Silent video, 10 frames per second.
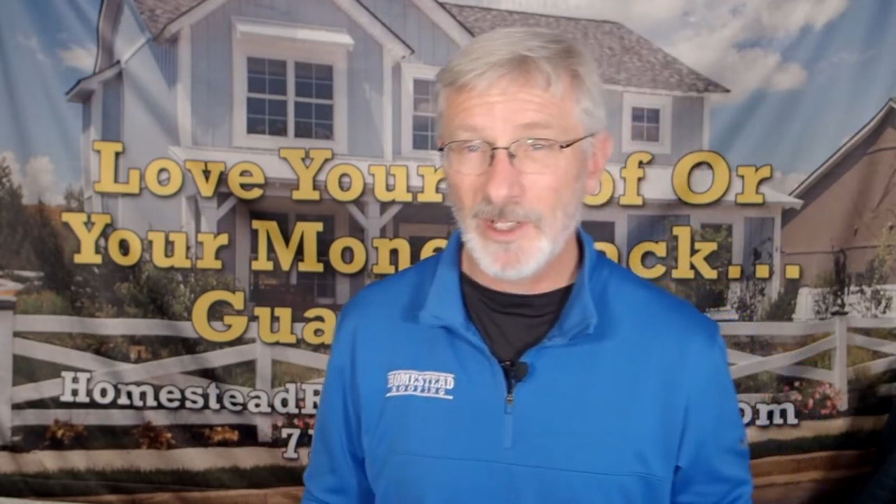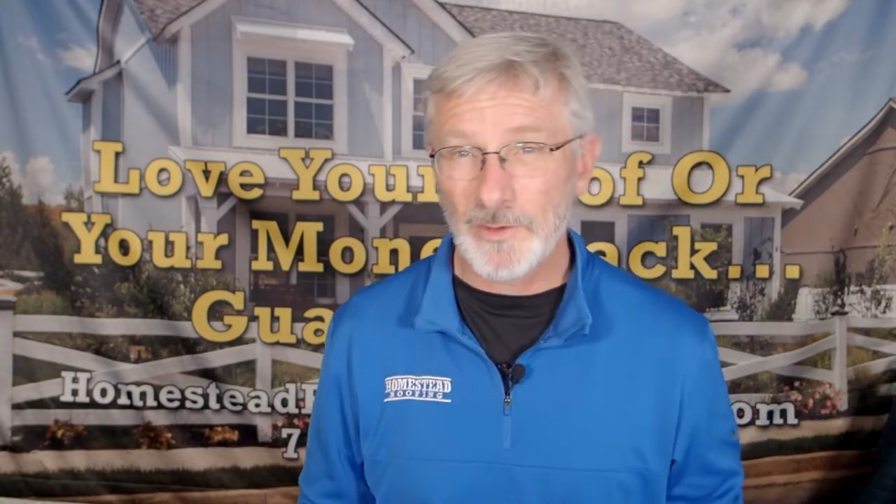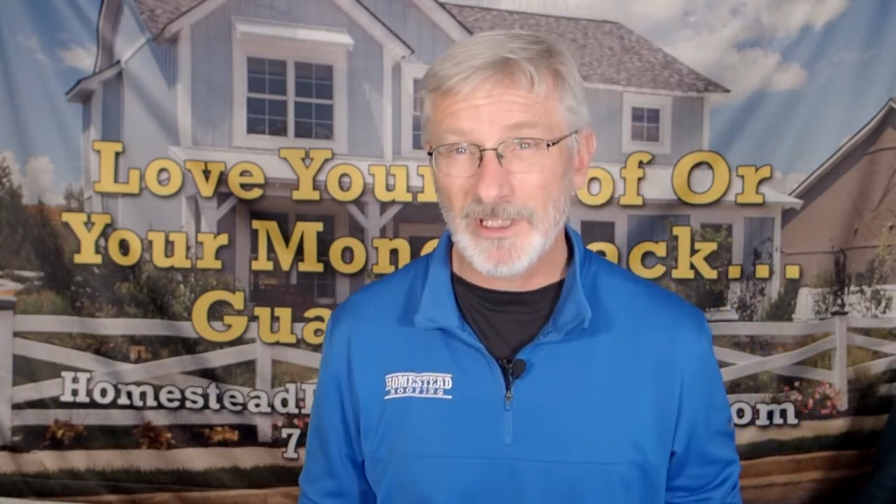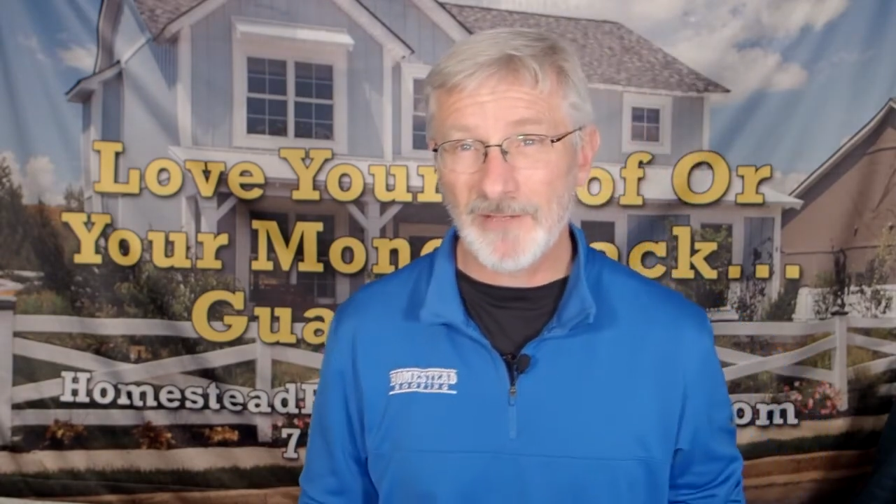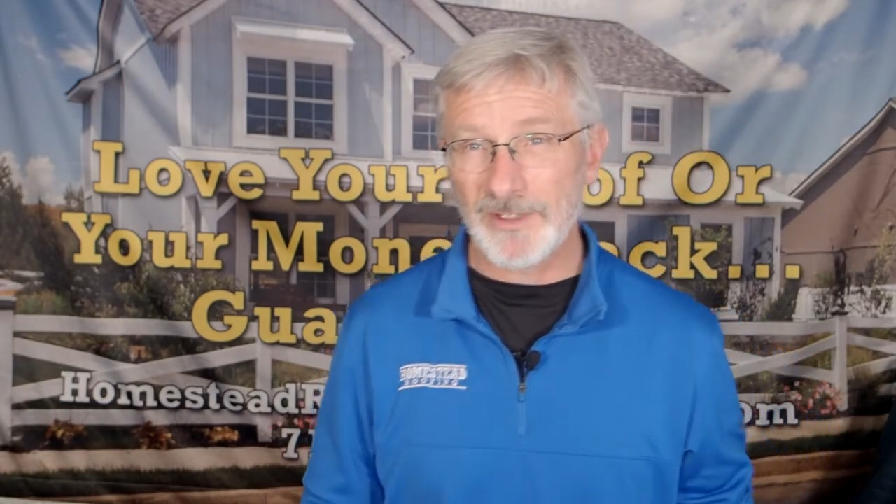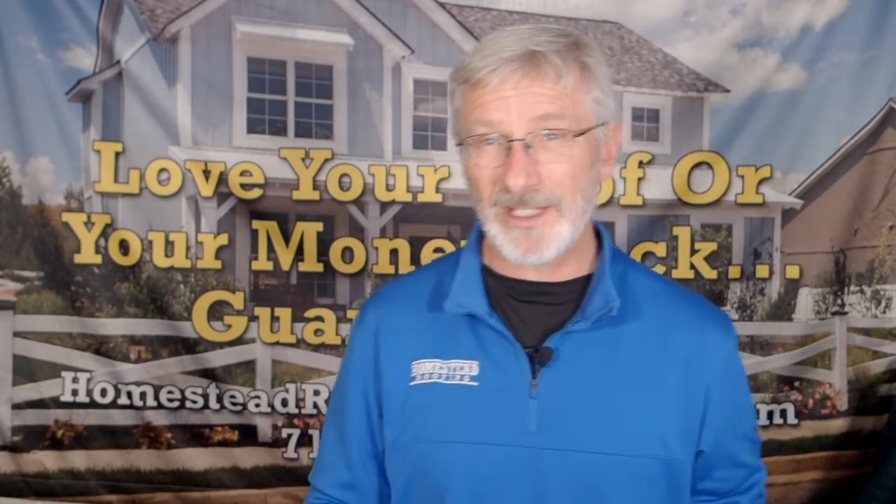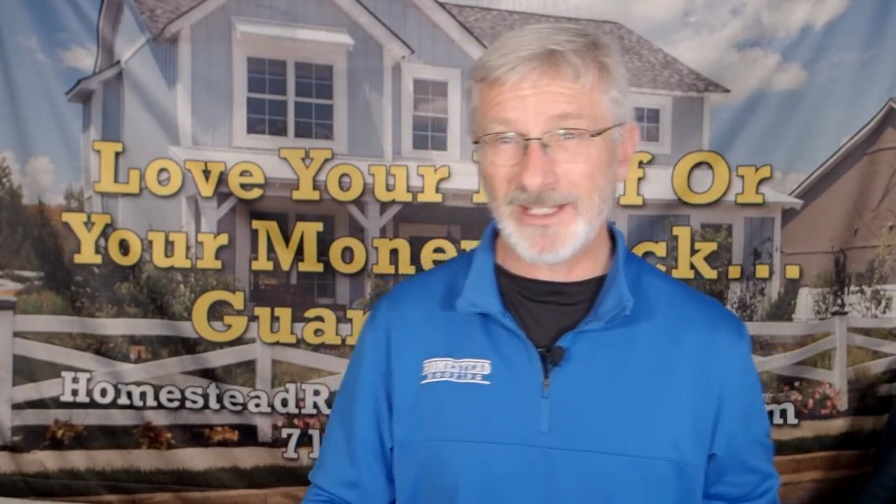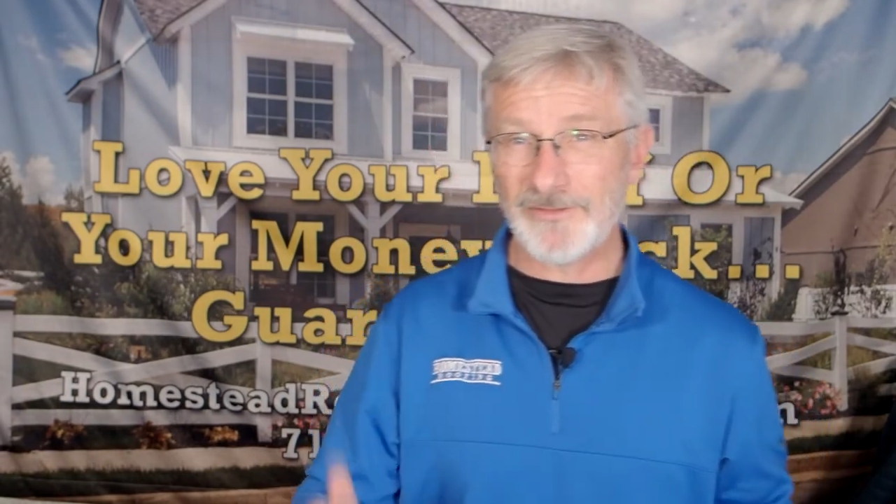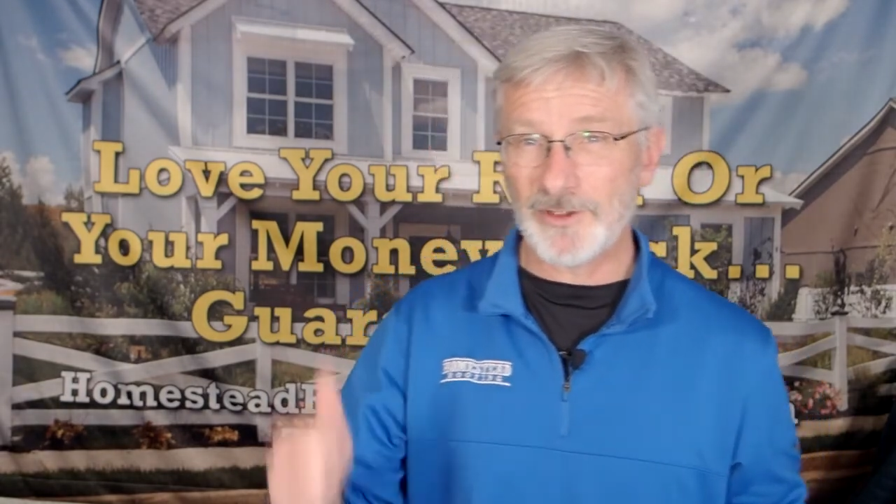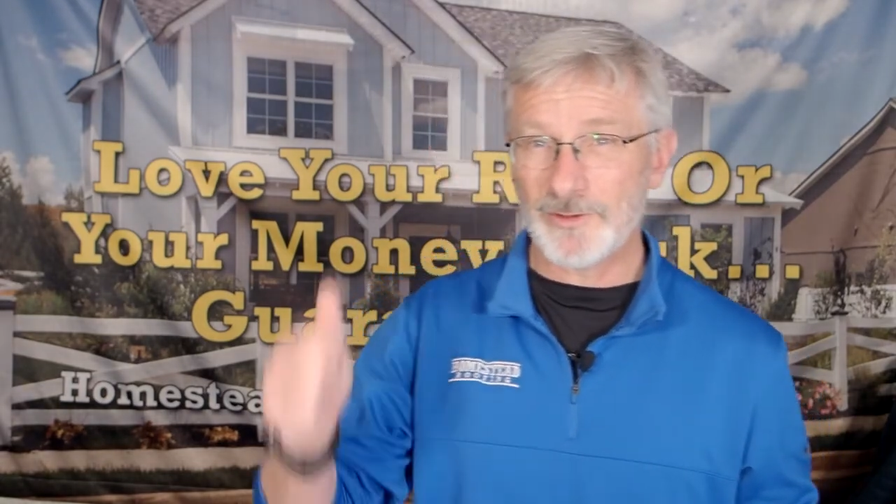we'd love it
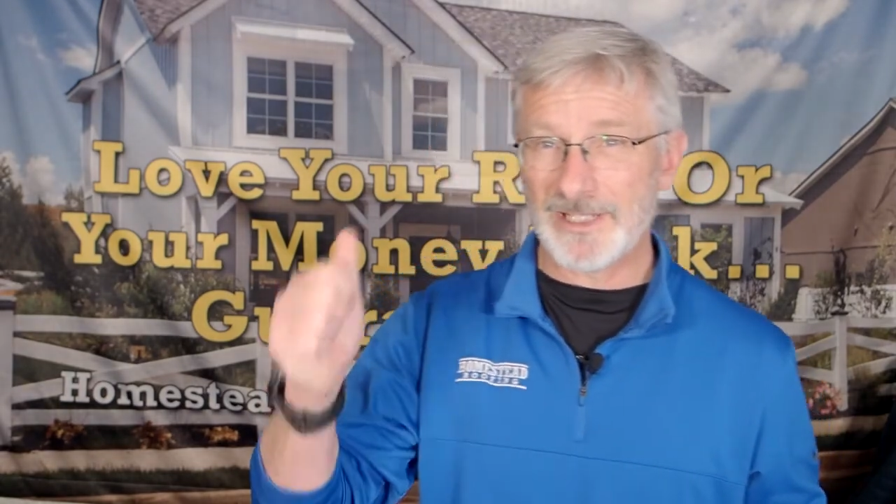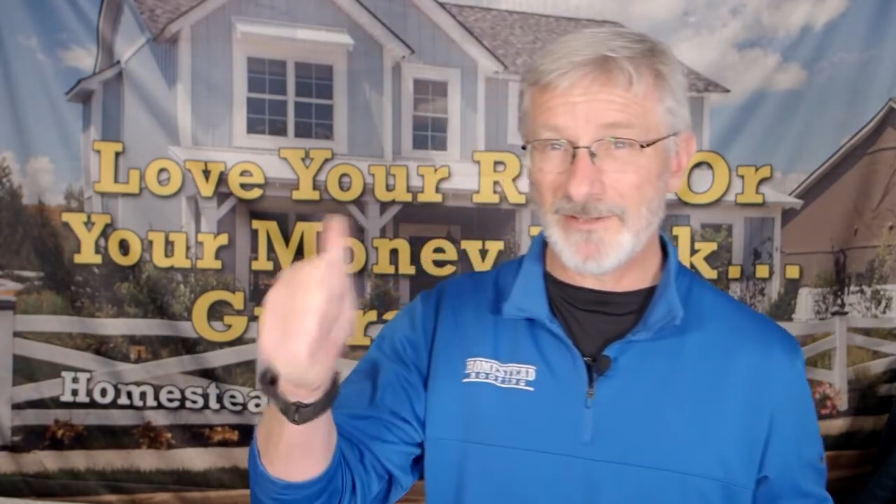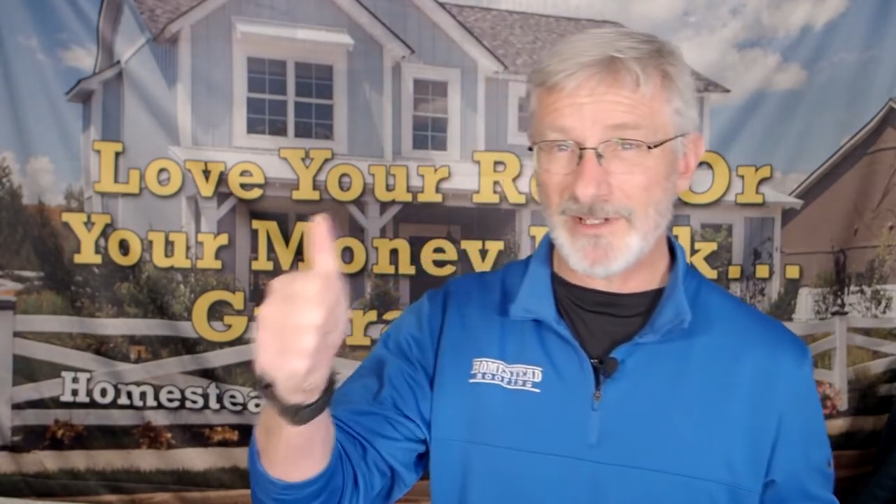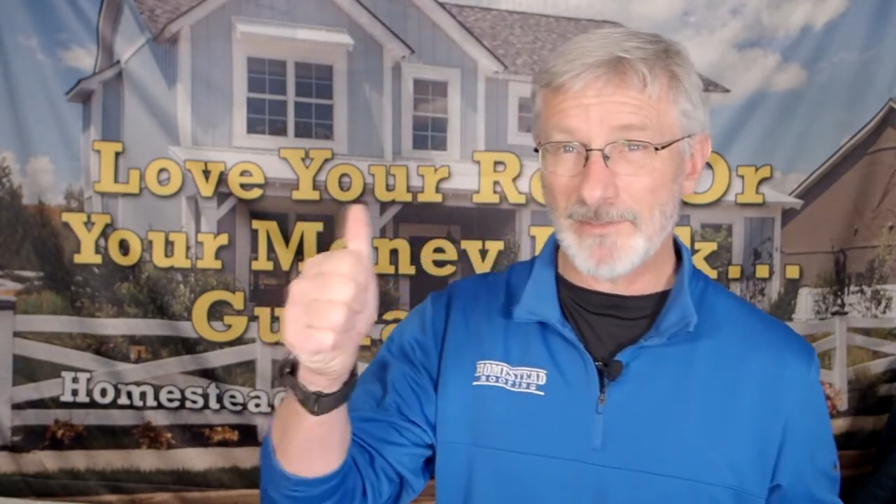if you would give us